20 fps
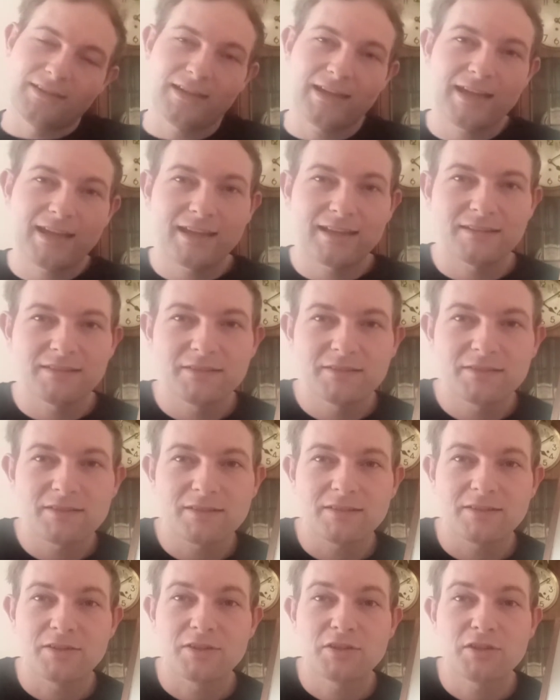And
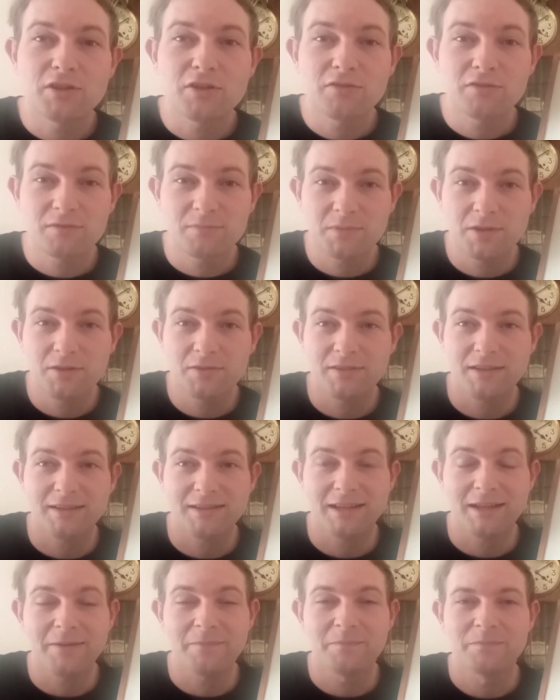cue the
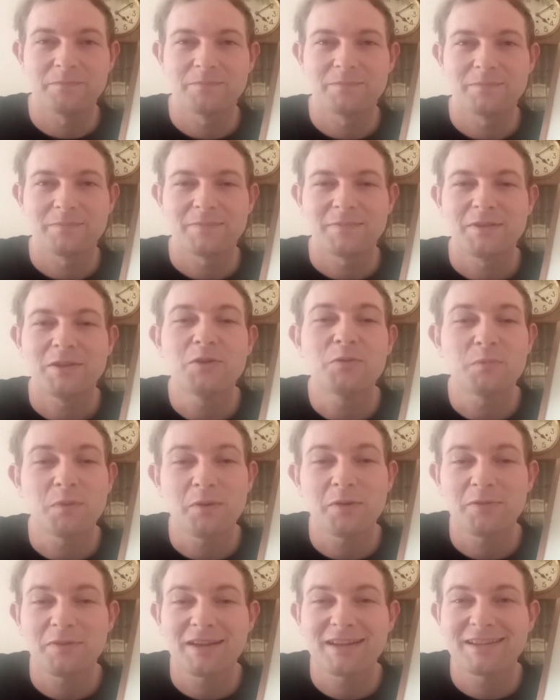music now. You'll
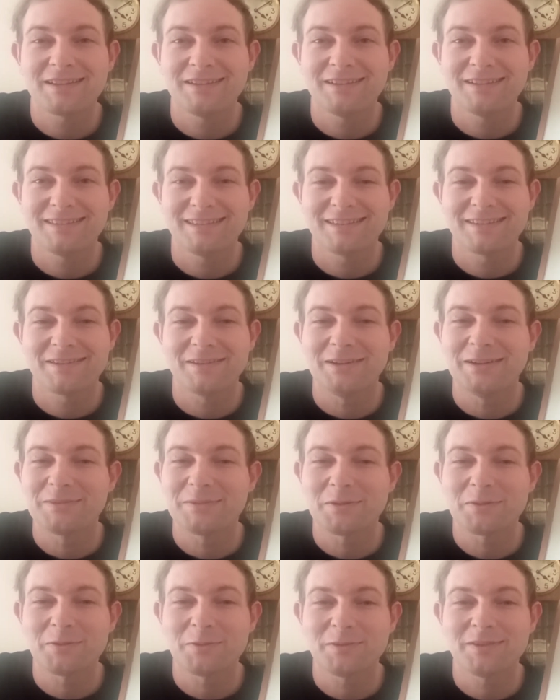probably recognise this,
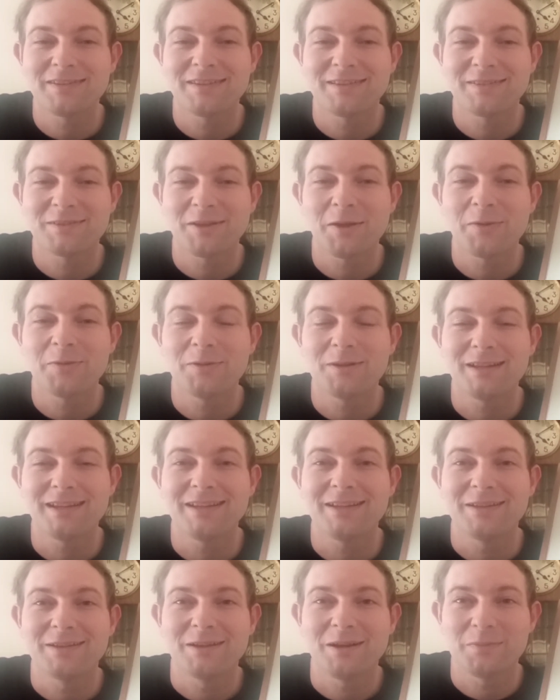guys. I thought this is
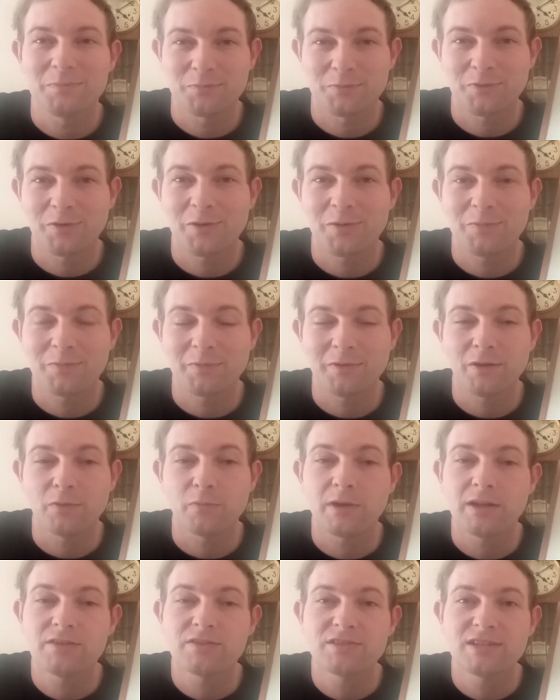totally
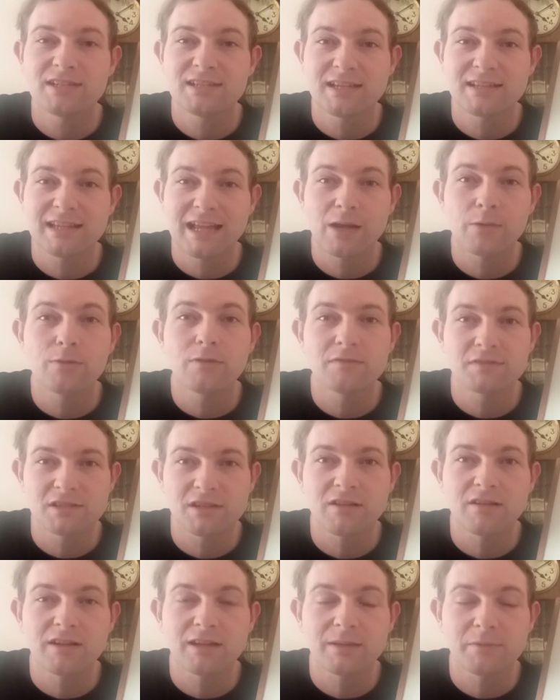appropriate. When she says out of
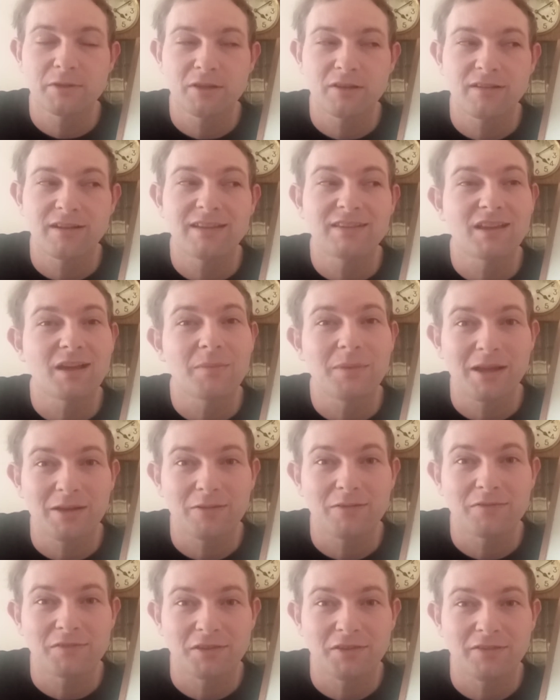time, guys, I'm
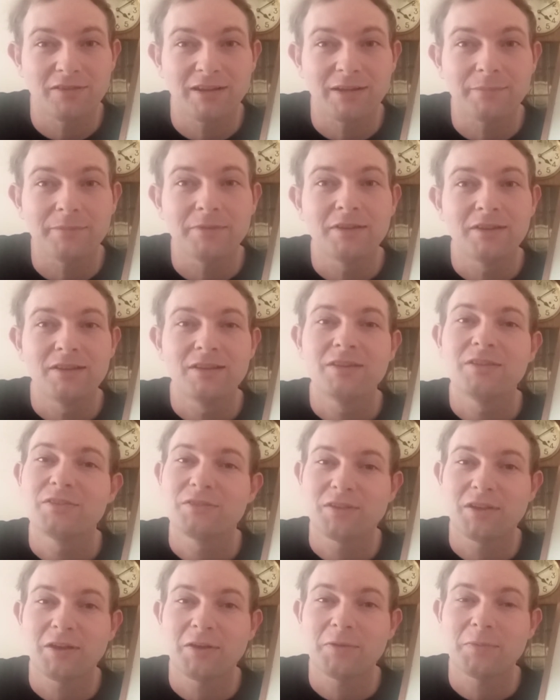out of time.
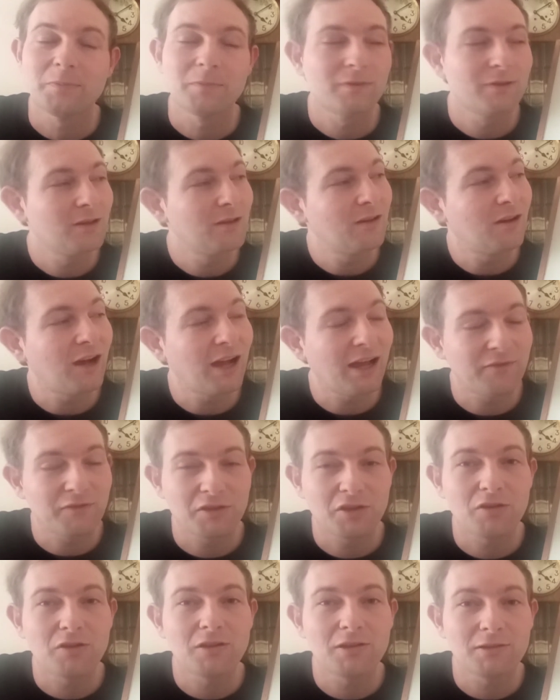So I
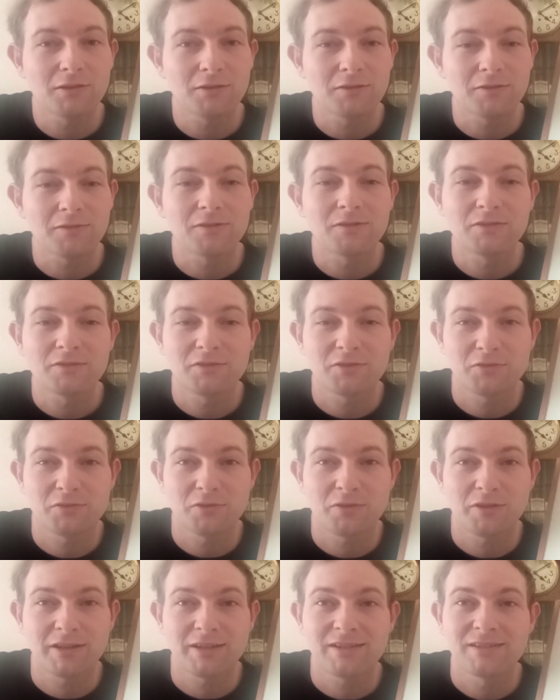haven't got long to
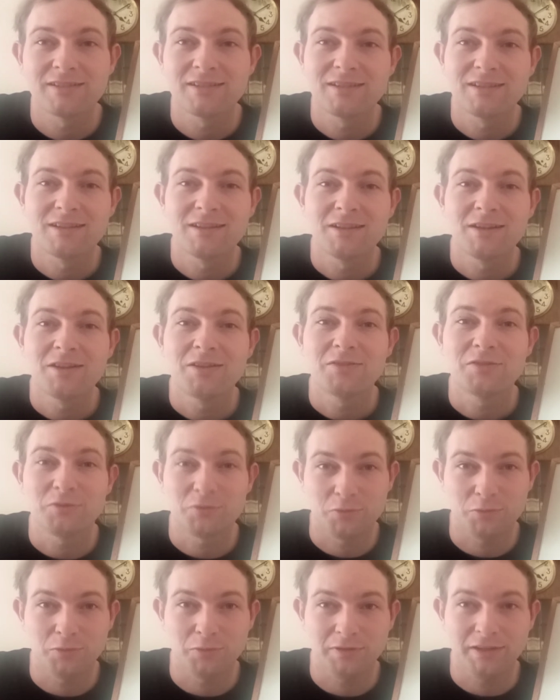try
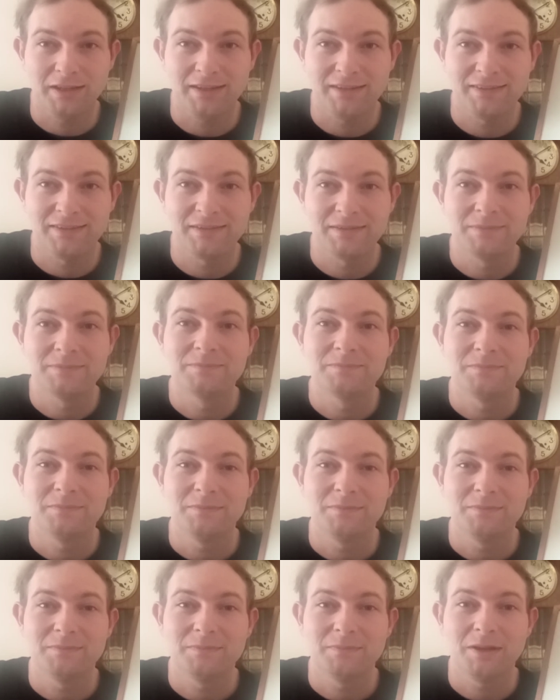to draw this.
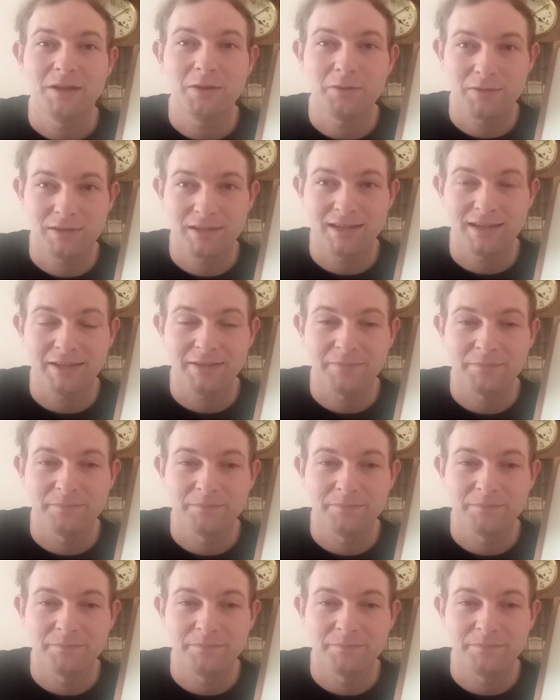Okay.